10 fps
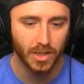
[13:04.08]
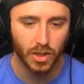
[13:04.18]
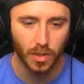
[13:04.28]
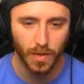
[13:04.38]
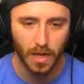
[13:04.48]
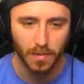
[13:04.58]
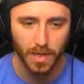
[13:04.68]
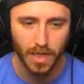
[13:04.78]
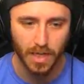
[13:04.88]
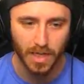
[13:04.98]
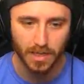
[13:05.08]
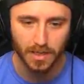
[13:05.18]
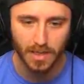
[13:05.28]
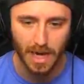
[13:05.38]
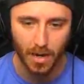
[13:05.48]
jumping on B. He
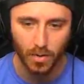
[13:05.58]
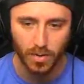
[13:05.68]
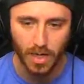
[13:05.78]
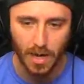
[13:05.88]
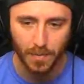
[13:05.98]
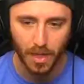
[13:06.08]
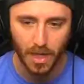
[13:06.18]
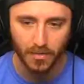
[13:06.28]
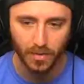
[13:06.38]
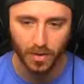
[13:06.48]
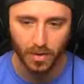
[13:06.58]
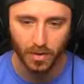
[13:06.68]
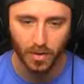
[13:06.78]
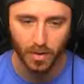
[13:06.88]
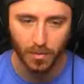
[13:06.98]
is now capitalizing
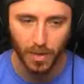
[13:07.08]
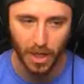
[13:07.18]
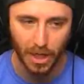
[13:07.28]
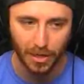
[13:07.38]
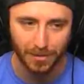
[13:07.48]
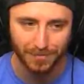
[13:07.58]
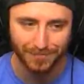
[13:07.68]
the B. I'm